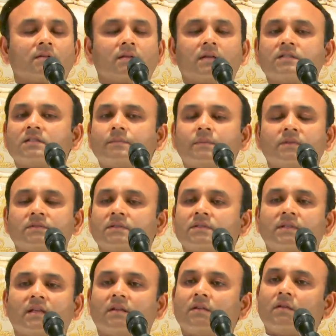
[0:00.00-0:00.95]
such a
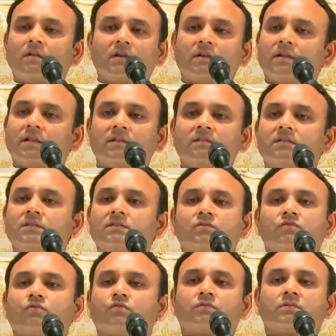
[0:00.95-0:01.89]
person cannot attain this
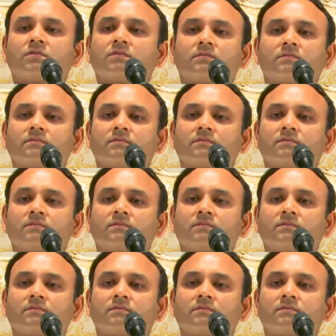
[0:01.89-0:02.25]
truth.